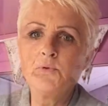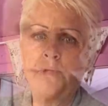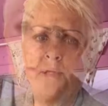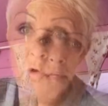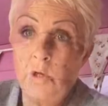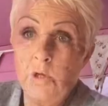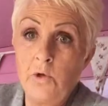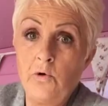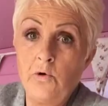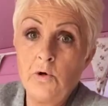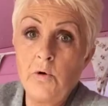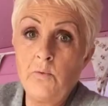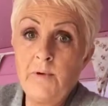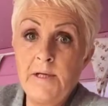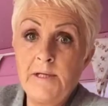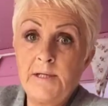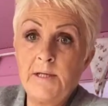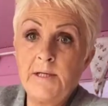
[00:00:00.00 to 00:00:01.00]
so a long
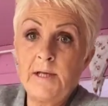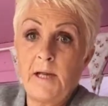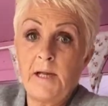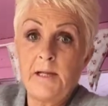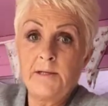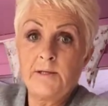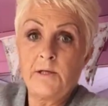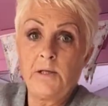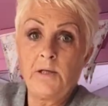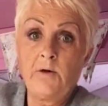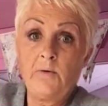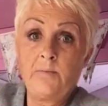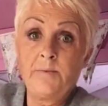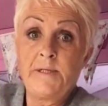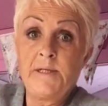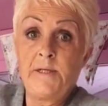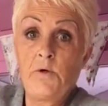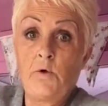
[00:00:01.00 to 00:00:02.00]
awaited a little
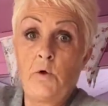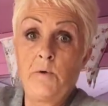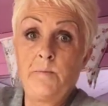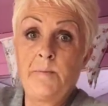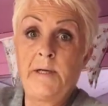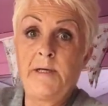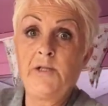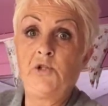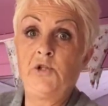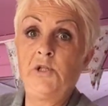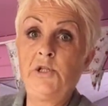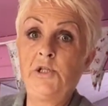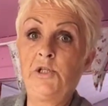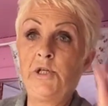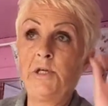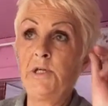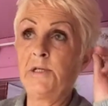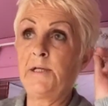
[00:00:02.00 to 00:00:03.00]
update on my she
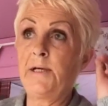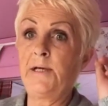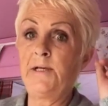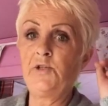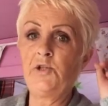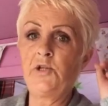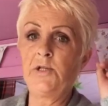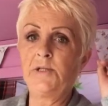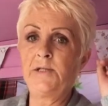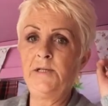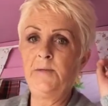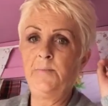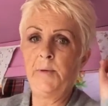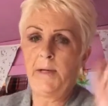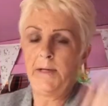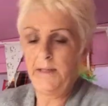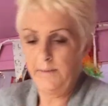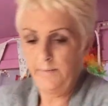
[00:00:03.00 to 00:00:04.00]
shed. As you can see
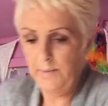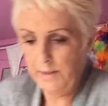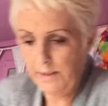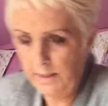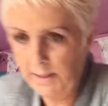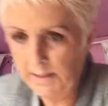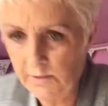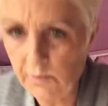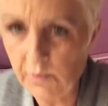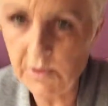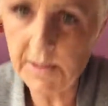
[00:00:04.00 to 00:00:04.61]
behind me, guys, we'll